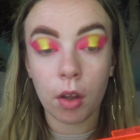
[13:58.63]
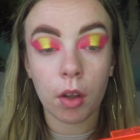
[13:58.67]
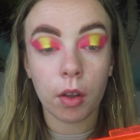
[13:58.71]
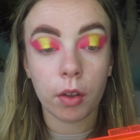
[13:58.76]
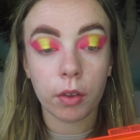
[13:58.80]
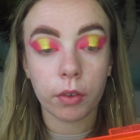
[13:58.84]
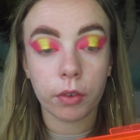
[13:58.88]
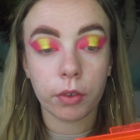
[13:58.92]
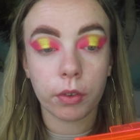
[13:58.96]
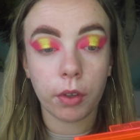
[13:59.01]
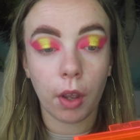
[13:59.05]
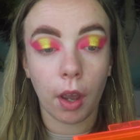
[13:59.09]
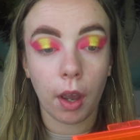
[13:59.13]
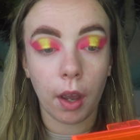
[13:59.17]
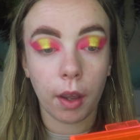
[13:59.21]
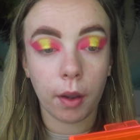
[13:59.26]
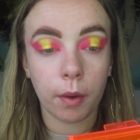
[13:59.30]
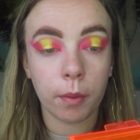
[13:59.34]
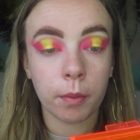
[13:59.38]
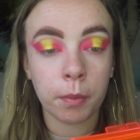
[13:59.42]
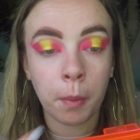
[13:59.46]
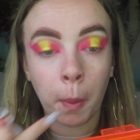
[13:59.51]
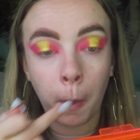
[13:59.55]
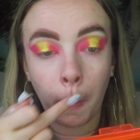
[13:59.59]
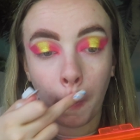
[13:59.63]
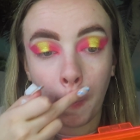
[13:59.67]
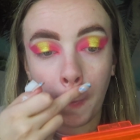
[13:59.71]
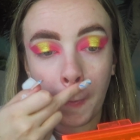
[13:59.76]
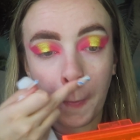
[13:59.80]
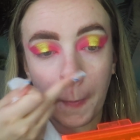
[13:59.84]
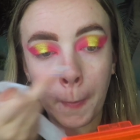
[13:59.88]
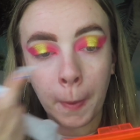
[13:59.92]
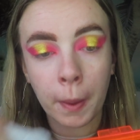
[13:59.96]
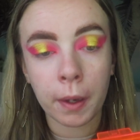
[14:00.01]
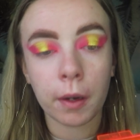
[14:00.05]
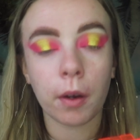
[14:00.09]
So, ooh,
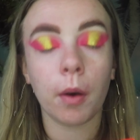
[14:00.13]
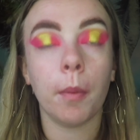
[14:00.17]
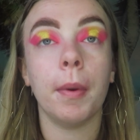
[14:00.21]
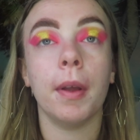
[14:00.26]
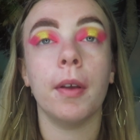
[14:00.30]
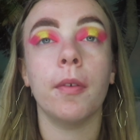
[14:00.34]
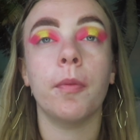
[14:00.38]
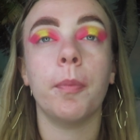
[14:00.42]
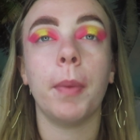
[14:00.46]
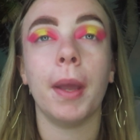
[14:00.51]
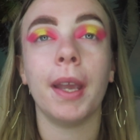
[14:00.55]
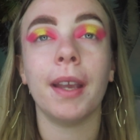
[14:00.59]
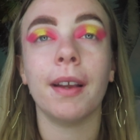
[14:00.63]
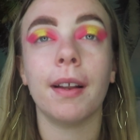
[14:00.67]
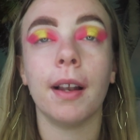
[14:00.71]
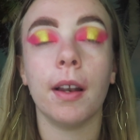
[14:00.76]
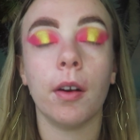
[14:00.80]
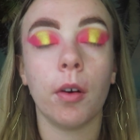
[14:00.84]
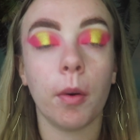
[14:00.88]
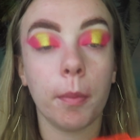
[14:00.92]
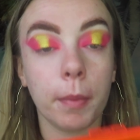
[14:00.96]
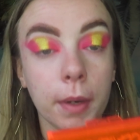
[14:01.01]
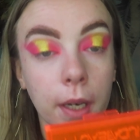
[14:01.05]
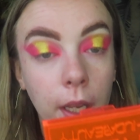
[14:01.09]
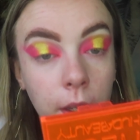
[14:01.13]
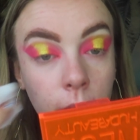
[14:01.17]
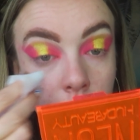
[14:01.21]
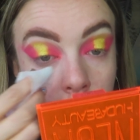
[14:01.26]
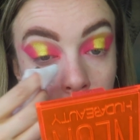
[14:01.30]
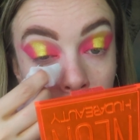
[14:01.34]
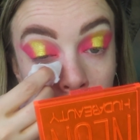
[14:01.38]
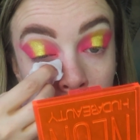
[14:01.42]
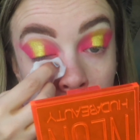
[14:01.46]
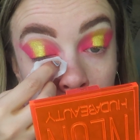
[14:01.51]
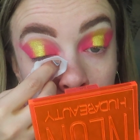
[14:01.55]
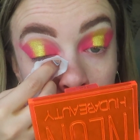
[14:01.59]
got a bit of pink glitter on my nose.
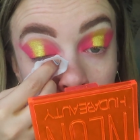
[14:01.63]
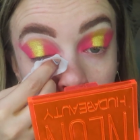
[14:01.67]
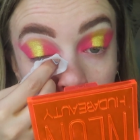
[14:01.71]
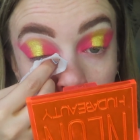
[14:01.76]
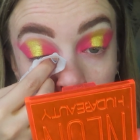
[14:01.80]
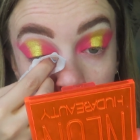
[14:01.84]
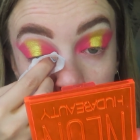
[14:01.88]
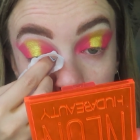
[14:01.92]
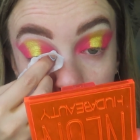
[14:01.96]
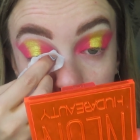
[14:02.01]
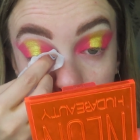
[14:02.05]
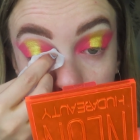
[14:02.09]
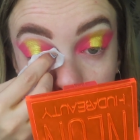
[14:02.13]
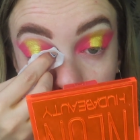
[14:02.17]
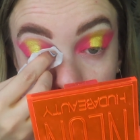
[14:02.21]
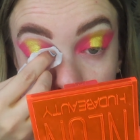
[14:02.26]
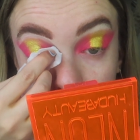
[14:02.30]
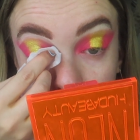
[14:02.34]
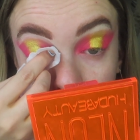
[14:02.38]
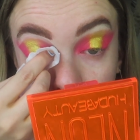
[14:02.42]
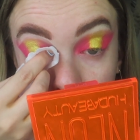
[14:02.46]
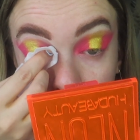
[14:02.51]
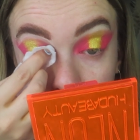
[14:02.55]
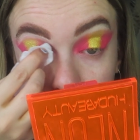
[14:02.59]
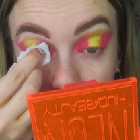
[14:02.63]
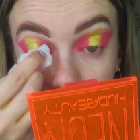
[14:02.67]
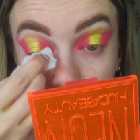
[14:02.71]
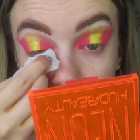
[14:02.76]
So I just like